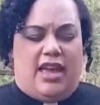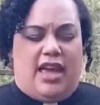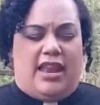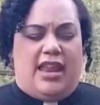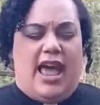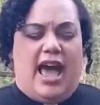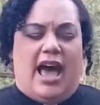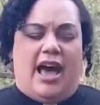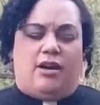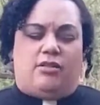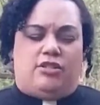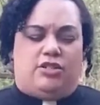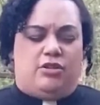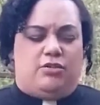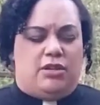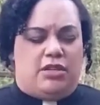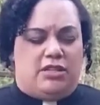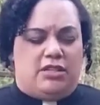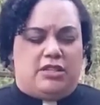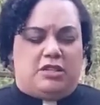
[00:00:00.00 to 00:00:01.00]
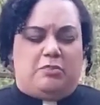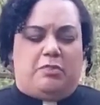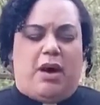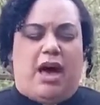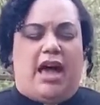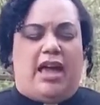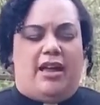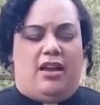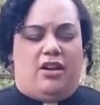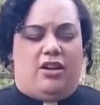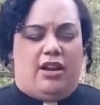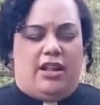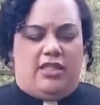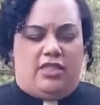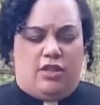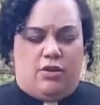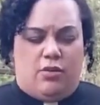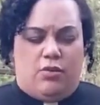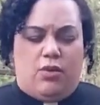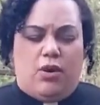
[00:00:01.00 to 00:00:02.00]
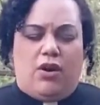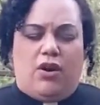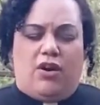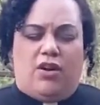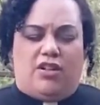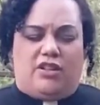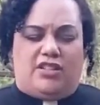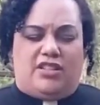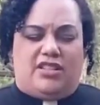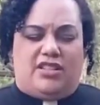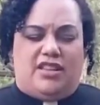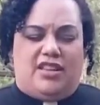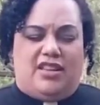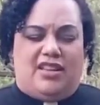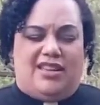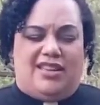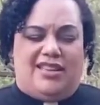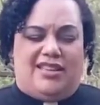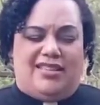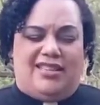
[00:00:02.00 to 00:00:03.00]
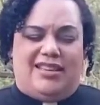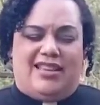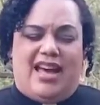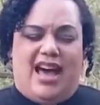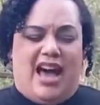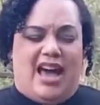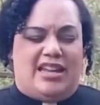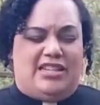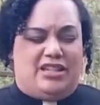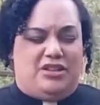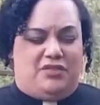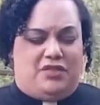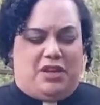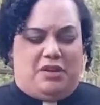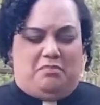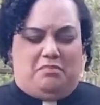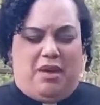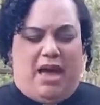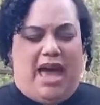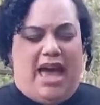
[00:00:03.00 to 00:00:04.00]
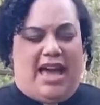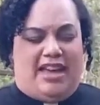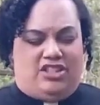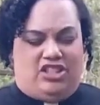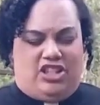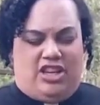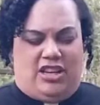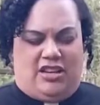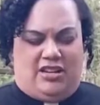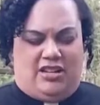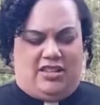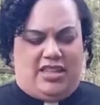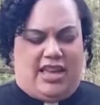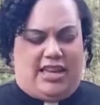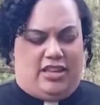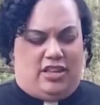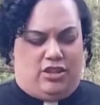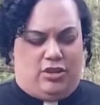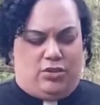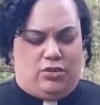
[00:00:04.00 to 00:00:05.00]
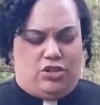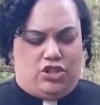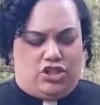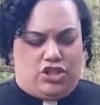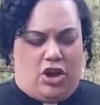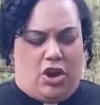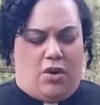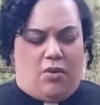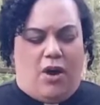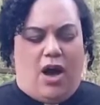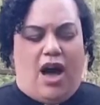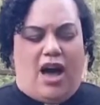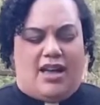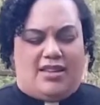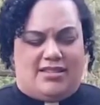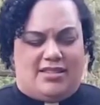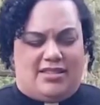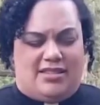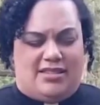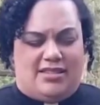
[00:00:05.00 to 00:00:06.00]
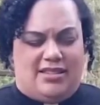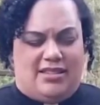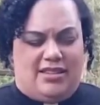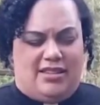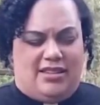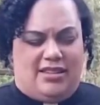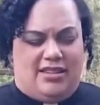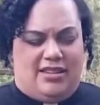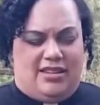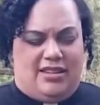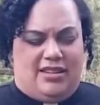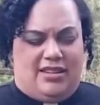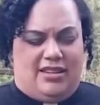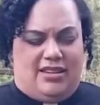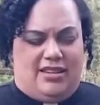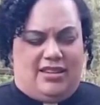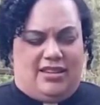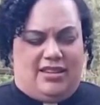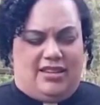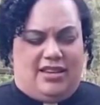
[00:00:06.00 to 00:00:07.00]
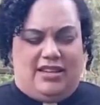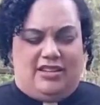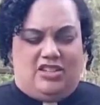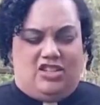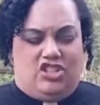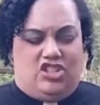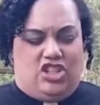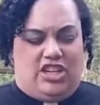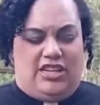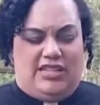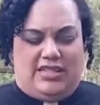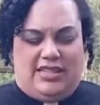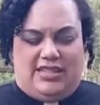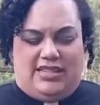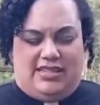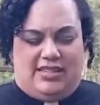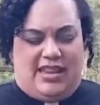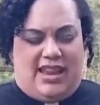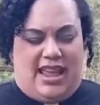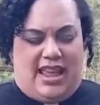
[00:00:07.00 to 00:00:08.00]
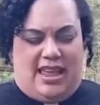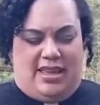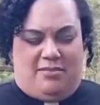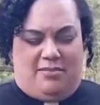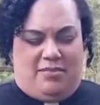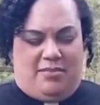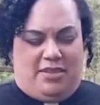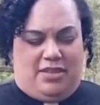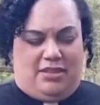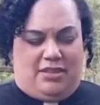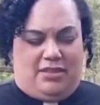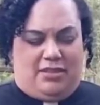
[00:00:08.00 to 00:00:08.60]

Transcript: and how to inspire in the world the kind of compassion that you show us. In Jesus' name,